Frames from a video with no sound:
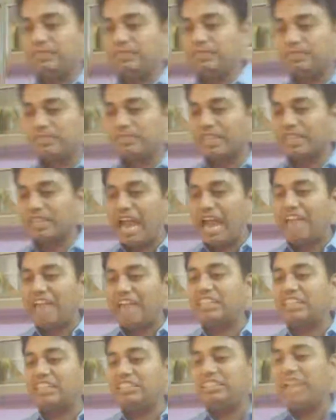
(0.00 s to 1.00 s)
At the
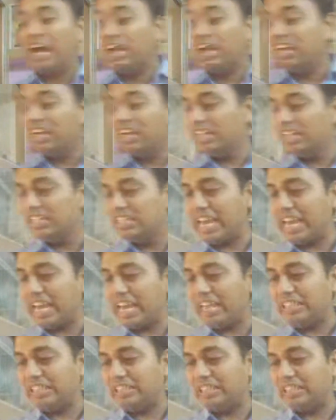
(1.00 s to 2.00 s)
jungle's edge,
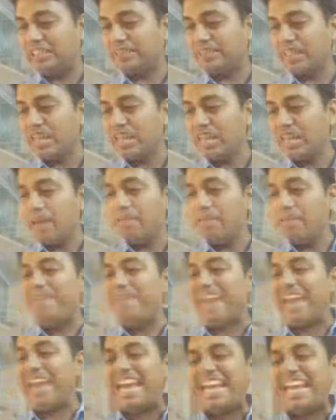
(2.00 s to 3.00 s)

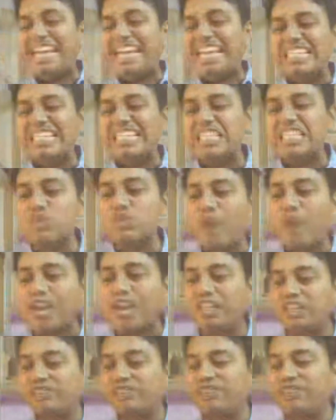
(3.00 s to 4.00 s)
baring its white
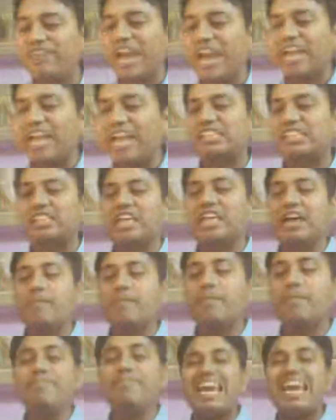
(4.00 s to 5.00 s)
fangs,
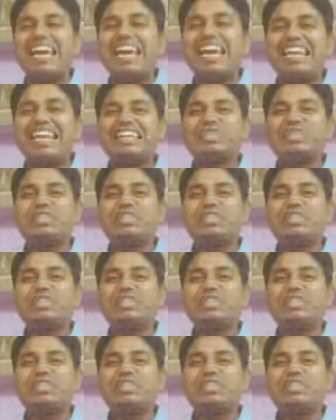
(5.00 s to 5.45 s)
baring its white.